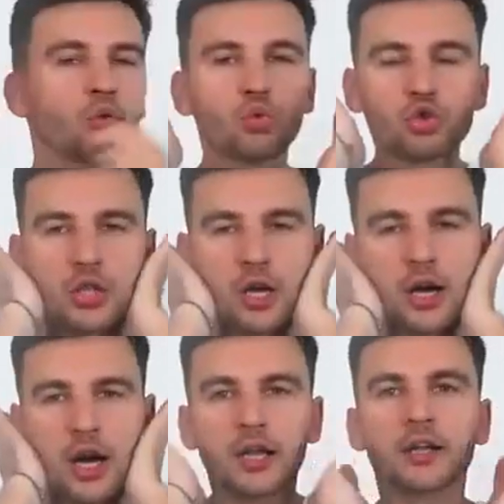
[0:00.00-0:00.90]
You need
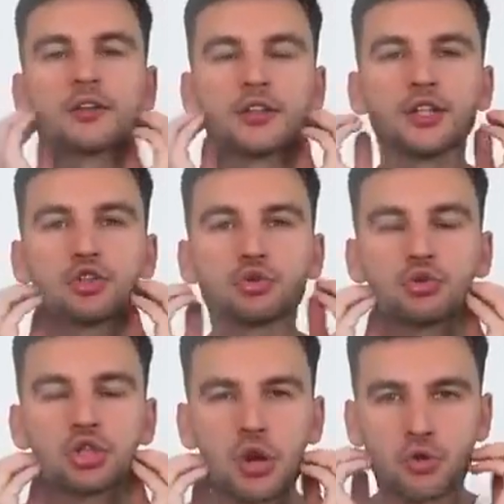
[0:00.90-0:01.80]
to grab
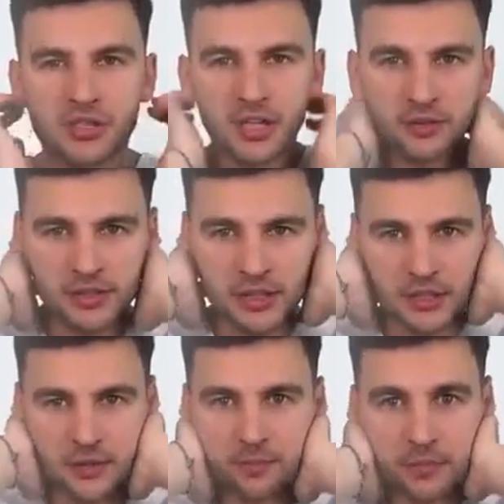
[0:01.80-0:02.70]
the lower jaw
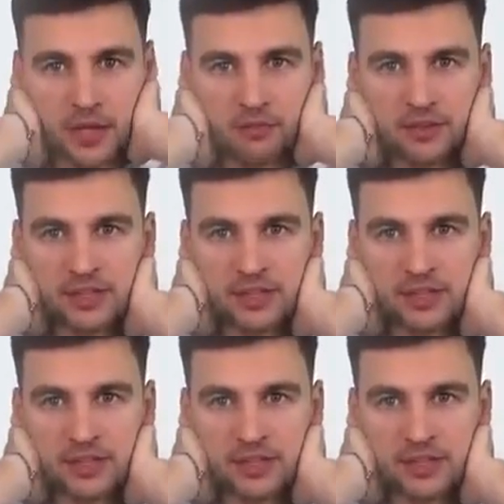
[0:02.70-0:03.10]
and